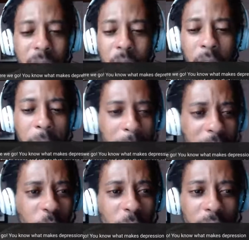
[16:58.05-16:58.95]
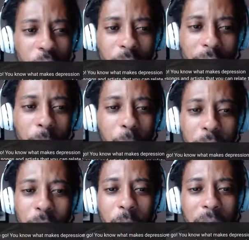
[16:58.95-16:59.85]
You know what I mean? You got to try to
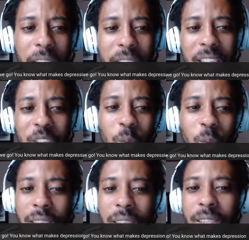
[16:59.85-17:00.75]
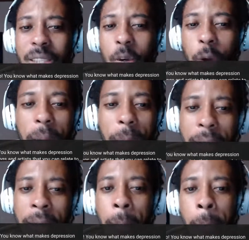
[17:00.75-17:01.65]
break out of these situations. You know what I mean?